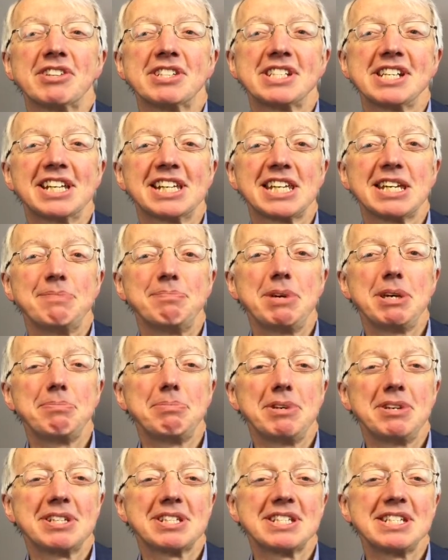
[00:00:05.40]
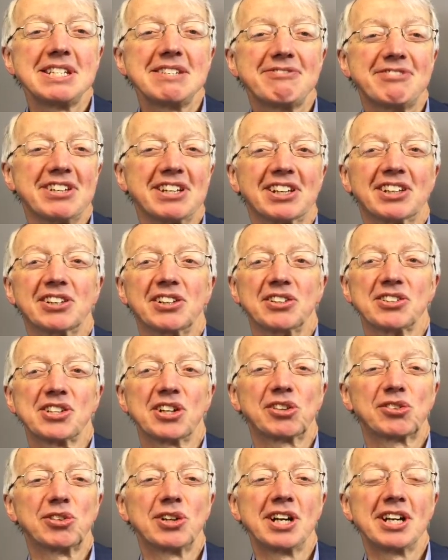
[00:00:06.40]
a dinky BBC vehicles
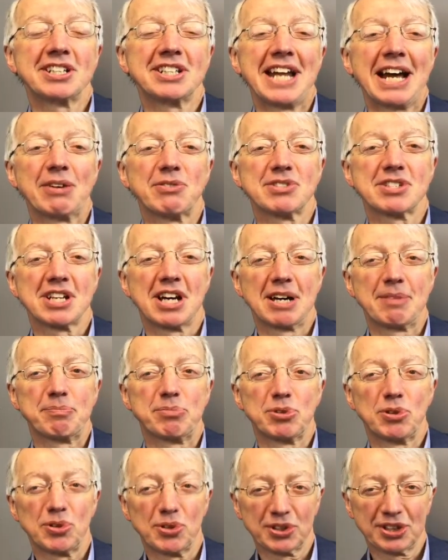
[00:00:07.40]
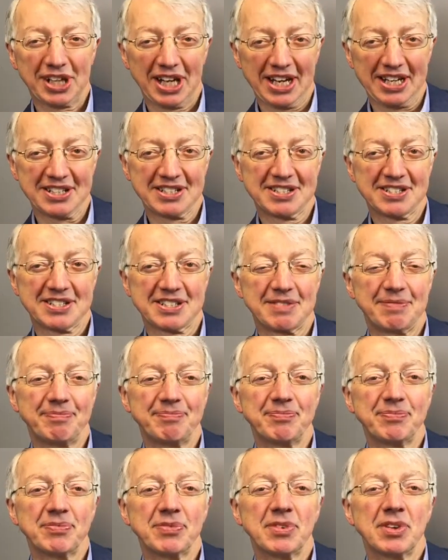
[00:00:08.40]
and created outside broadcasts.
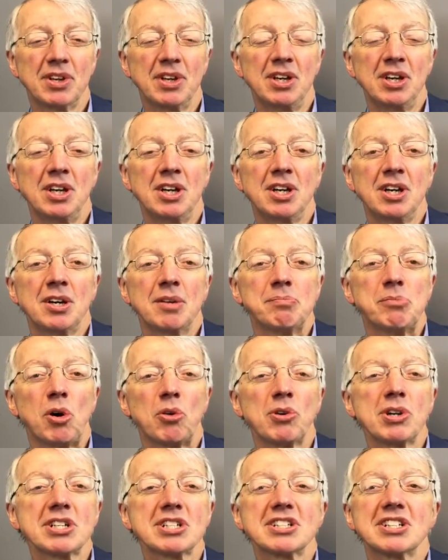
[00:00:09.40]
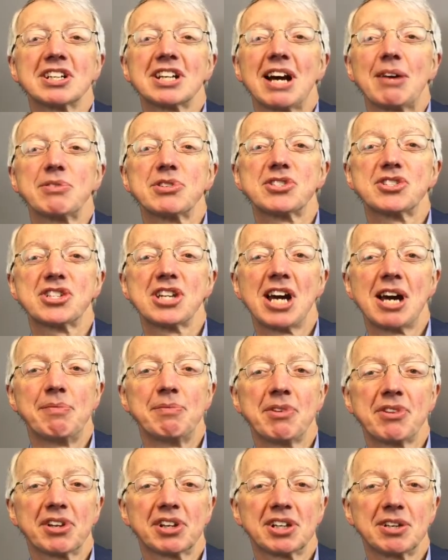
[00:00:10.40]
More recently, I was chairman
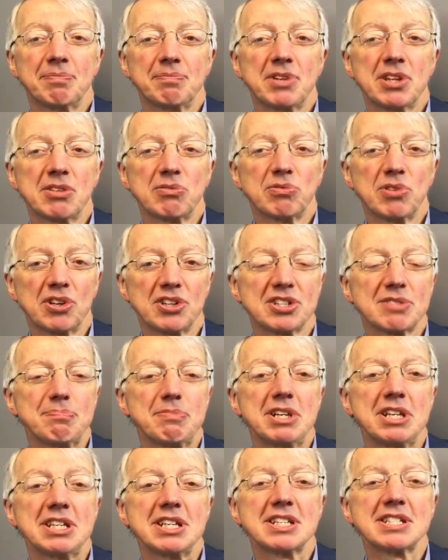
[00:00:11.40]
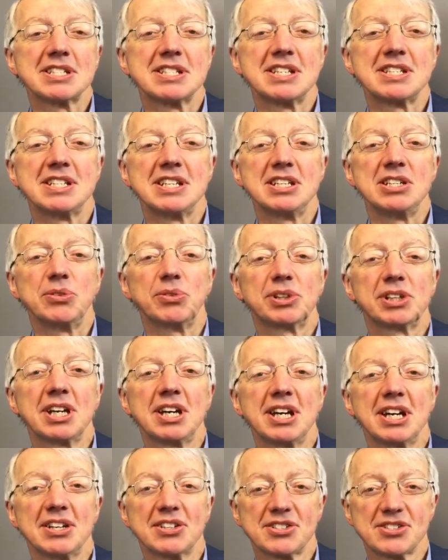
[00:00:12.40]
of the company that runs Media City
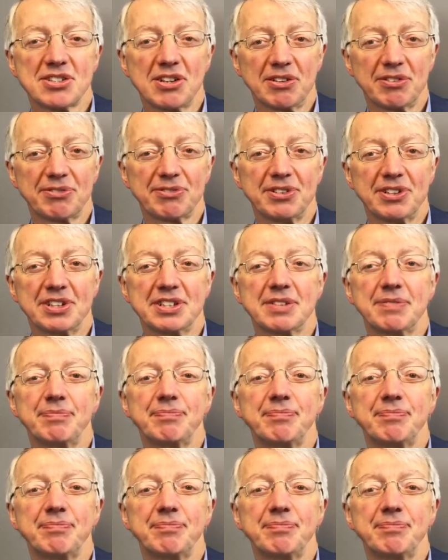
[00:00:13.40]
UK in Salford.